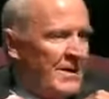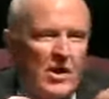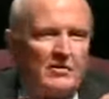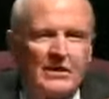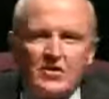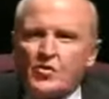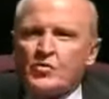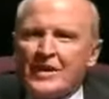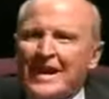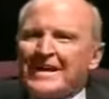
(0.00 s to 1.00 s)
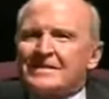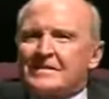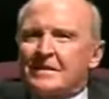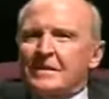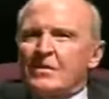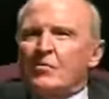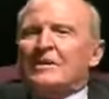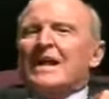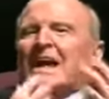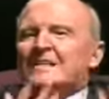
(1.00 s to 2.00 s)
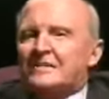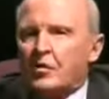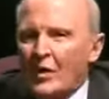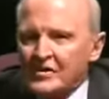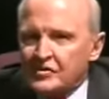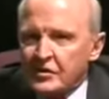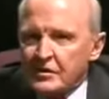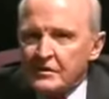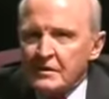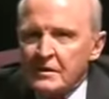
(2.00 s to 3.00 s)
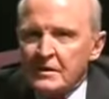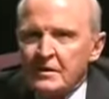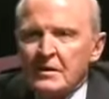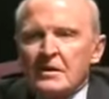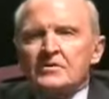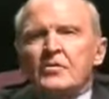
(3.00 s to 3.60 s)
They already knew the answer when they asked the question.